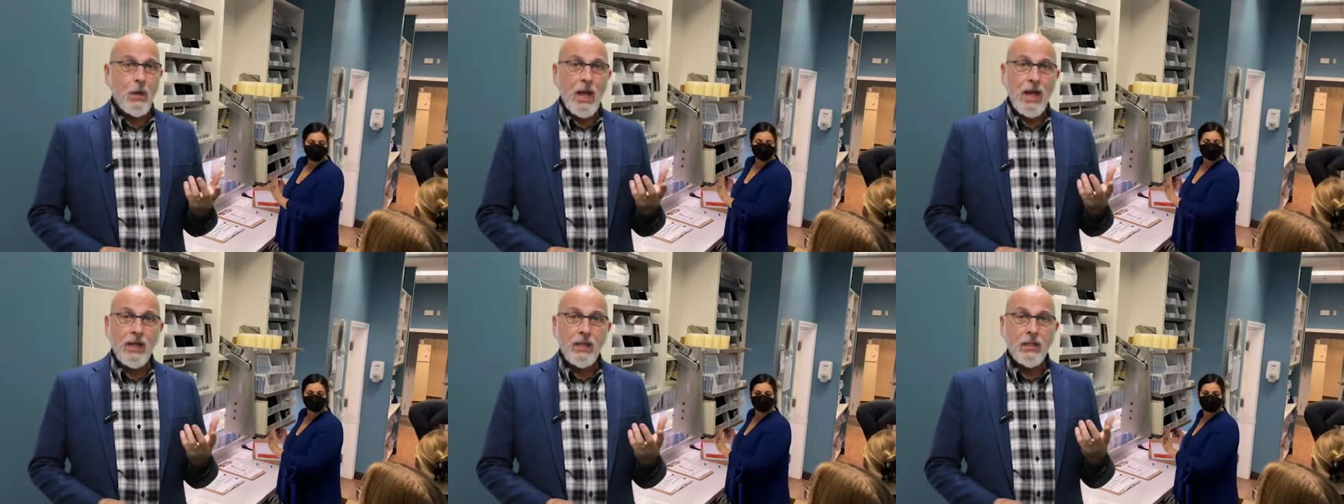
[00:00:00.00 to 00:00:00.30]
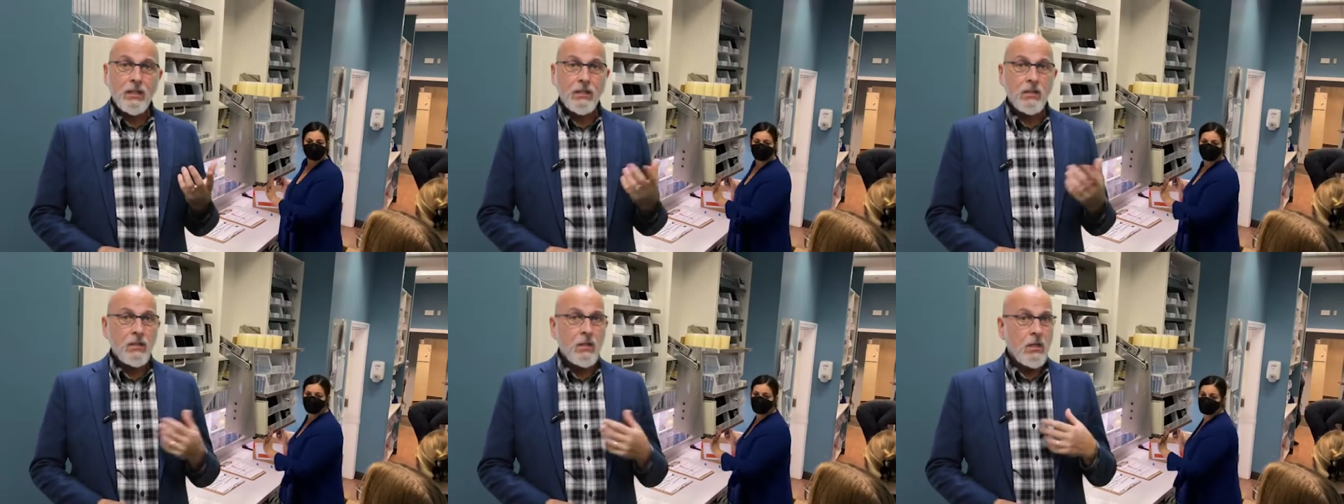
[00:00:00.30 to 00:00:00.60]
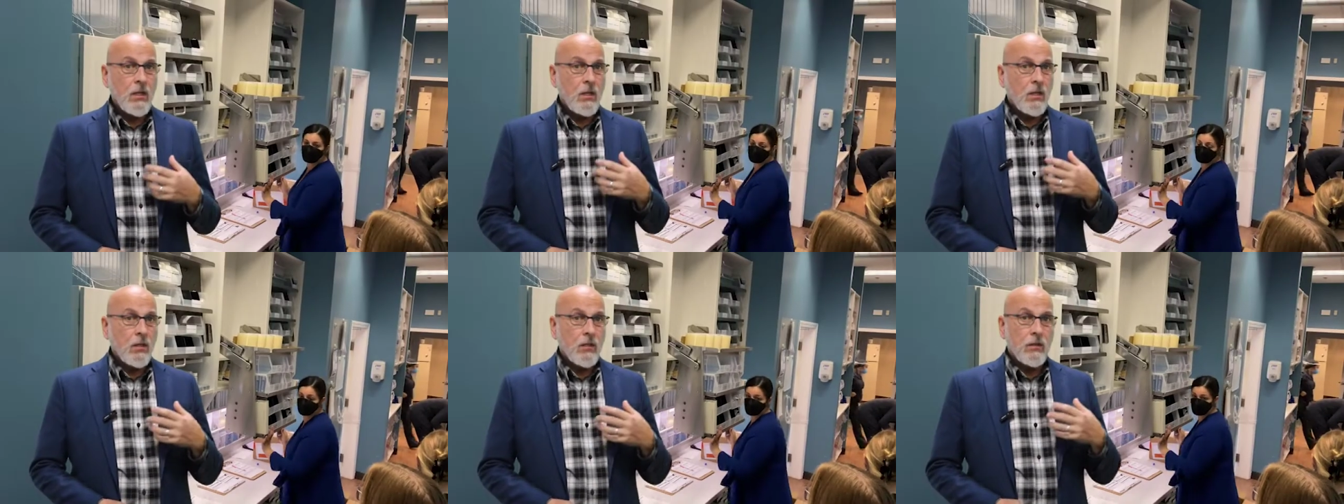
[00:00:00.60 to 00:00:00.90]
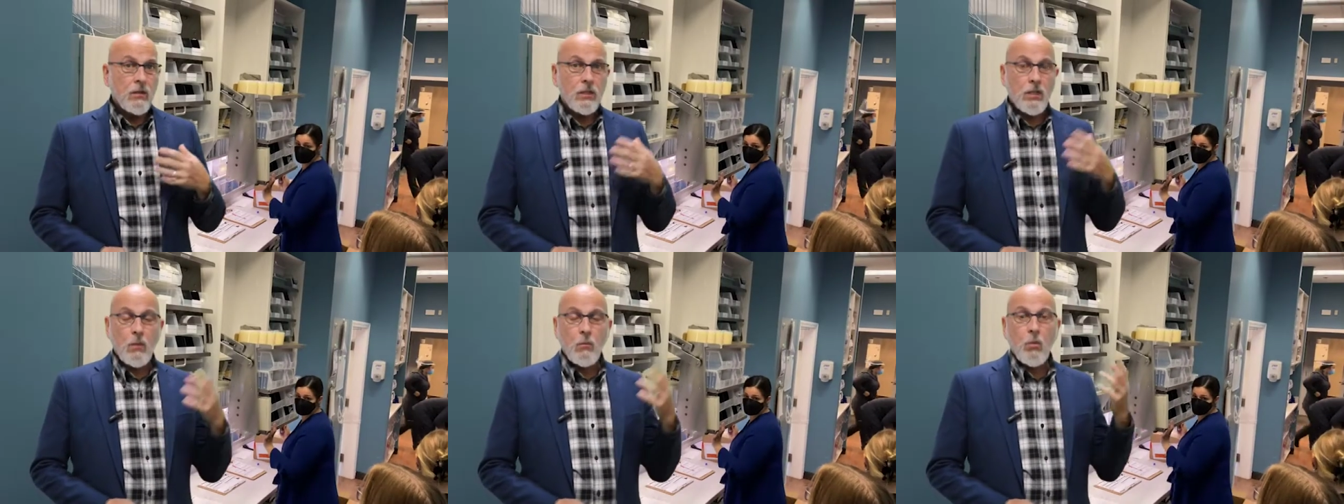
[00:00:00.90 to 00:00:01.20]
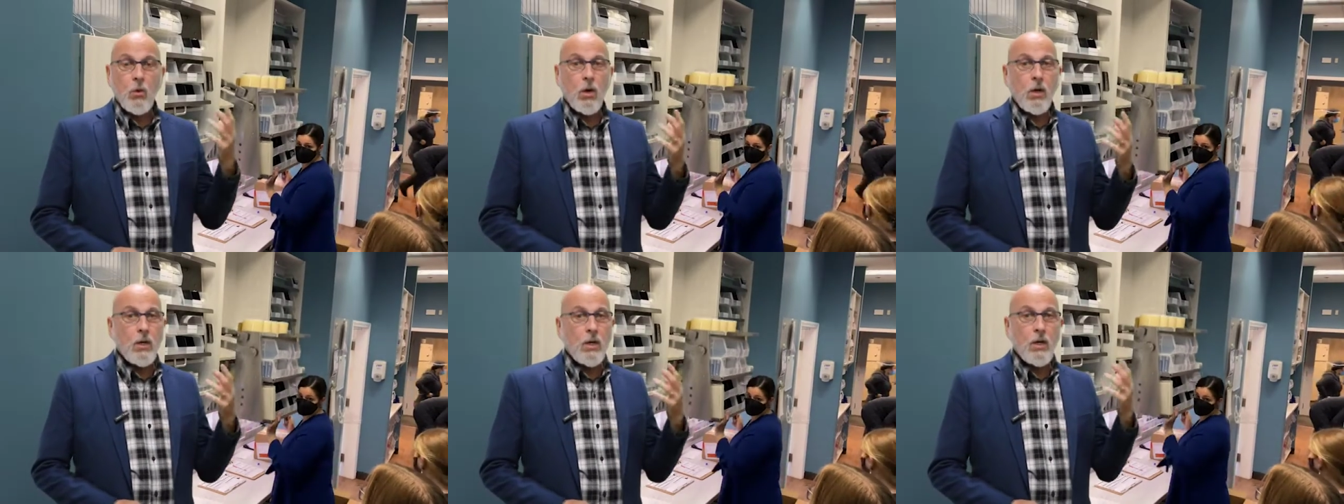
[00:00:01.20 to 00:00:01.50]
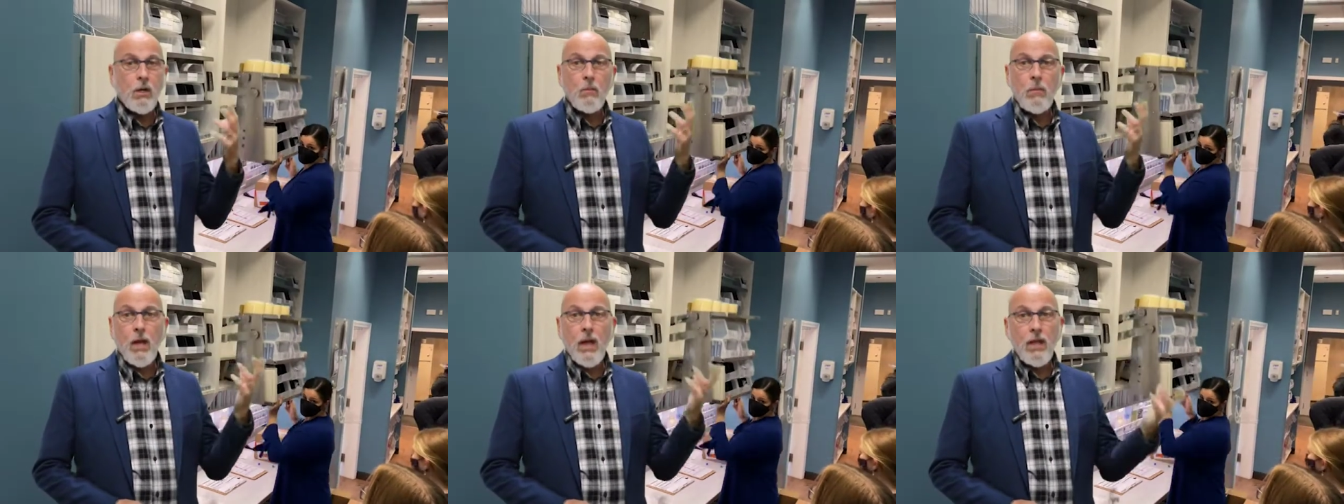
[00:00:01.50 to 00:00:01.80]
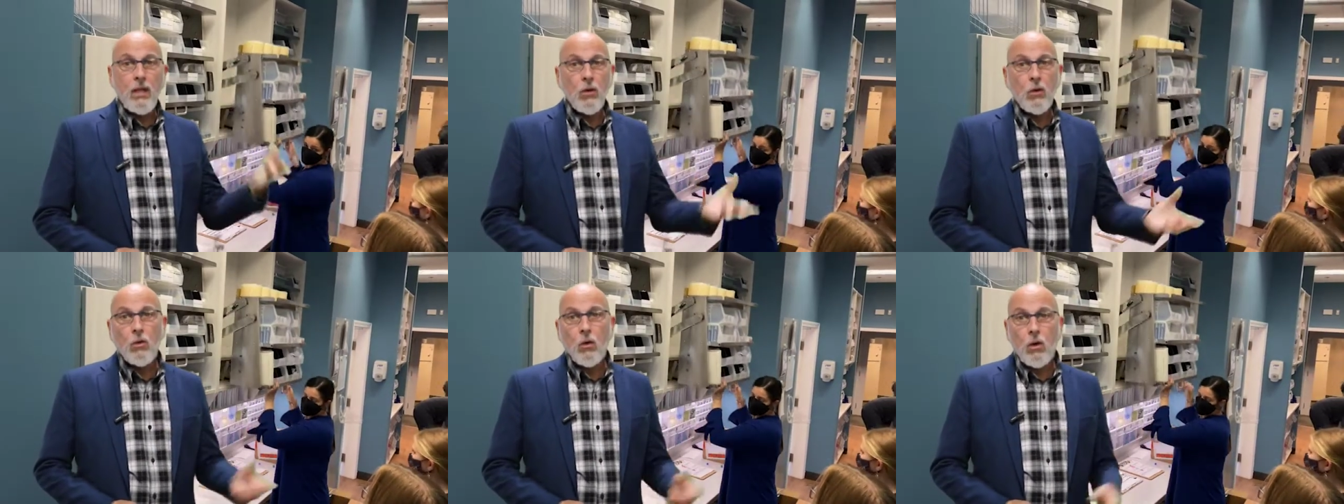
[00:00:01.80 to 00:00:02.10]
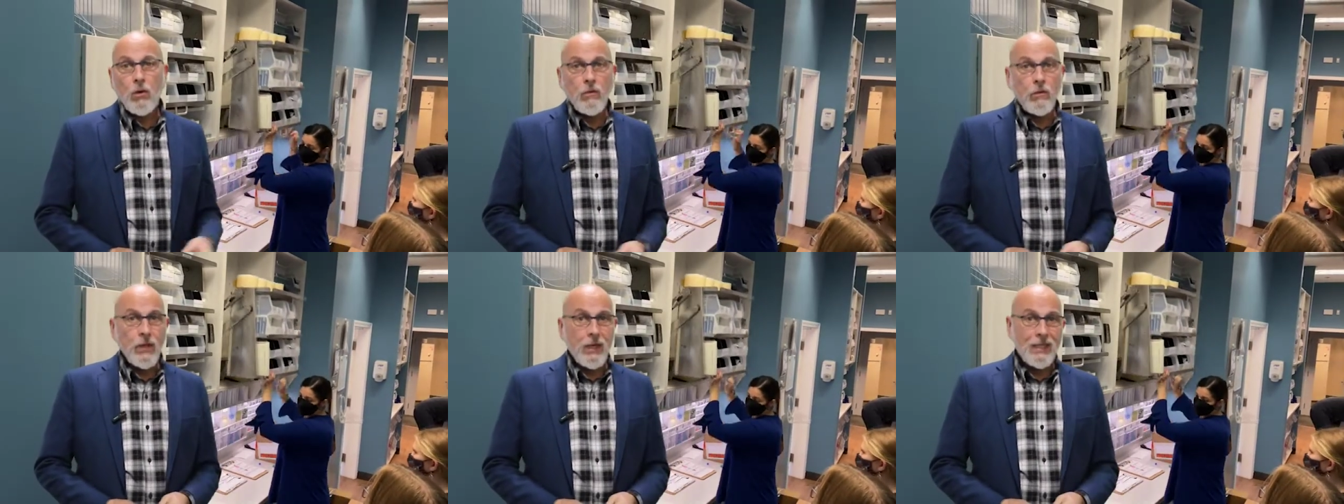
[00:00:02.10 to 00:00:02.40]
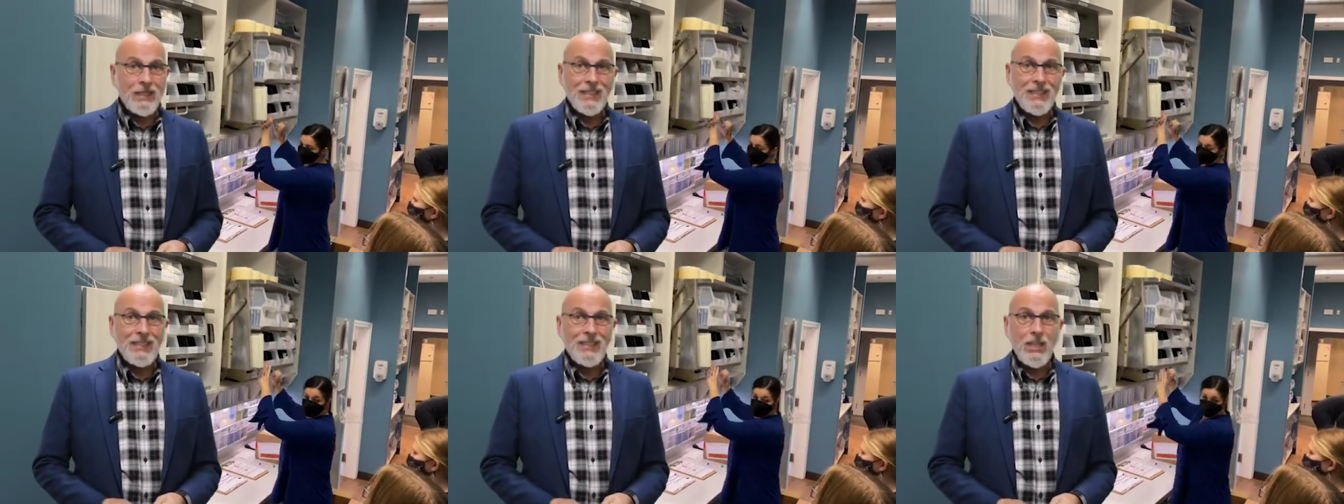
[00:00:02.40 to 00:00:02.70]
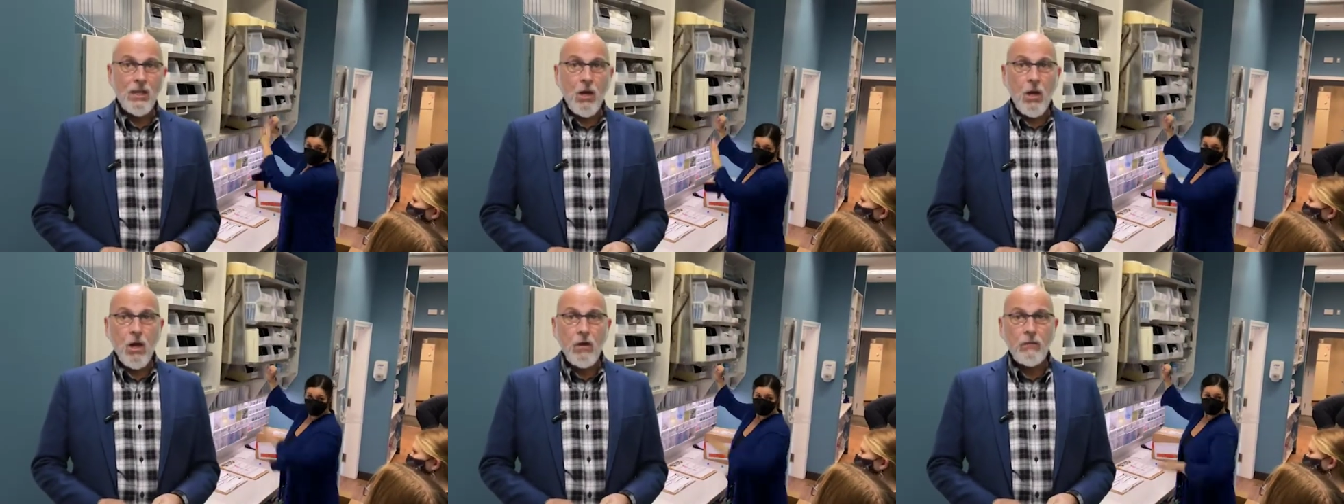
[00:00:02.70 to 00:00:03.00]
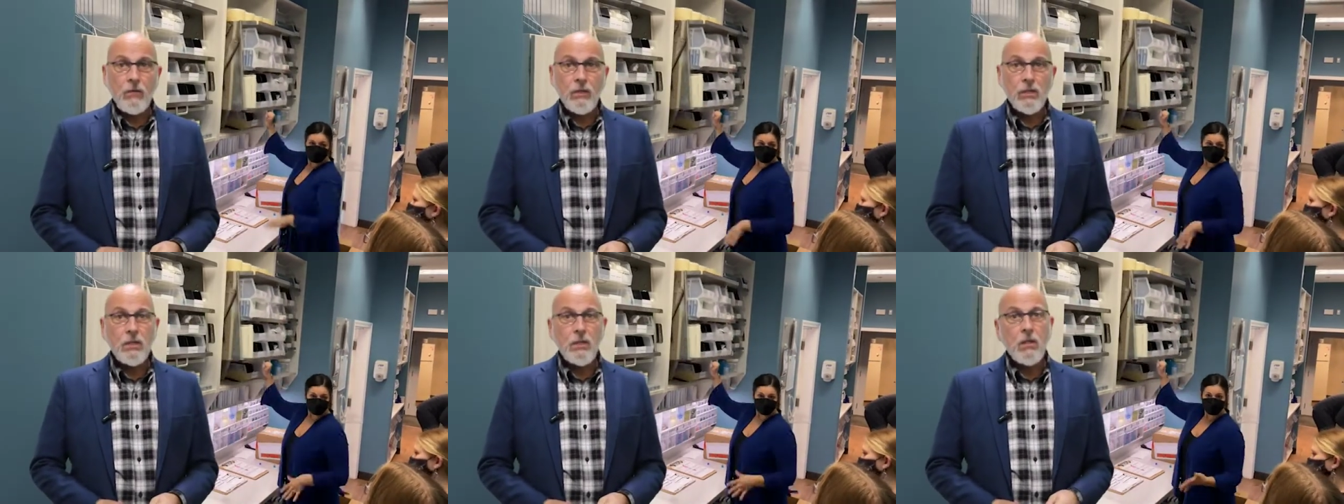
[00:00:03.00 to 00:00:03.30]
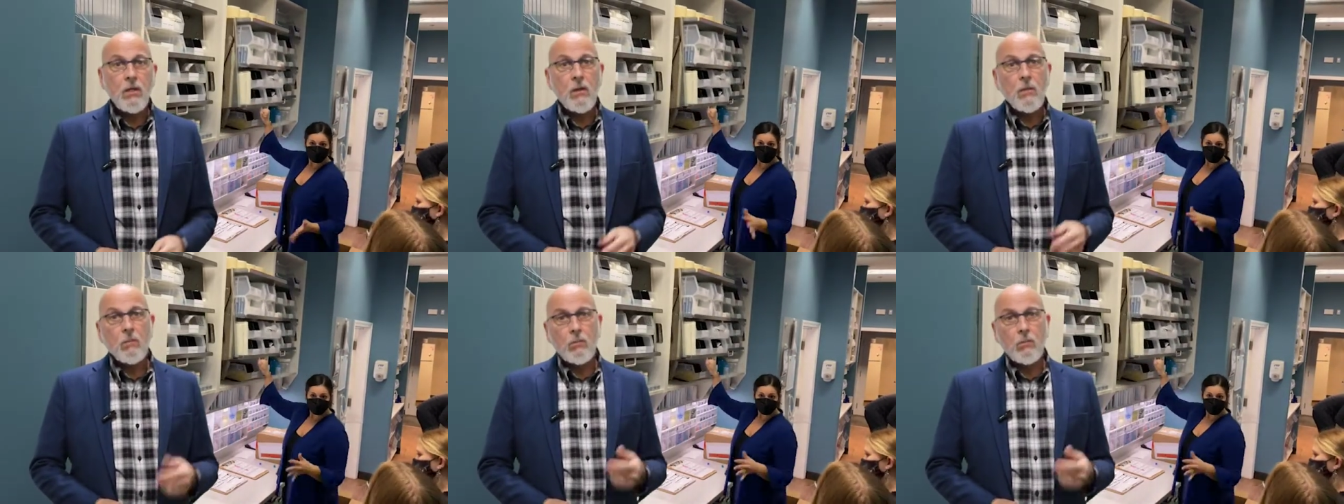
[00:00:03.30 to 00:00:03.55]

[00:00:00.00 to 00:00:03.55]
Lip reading: practice somewhere nearby your existing office,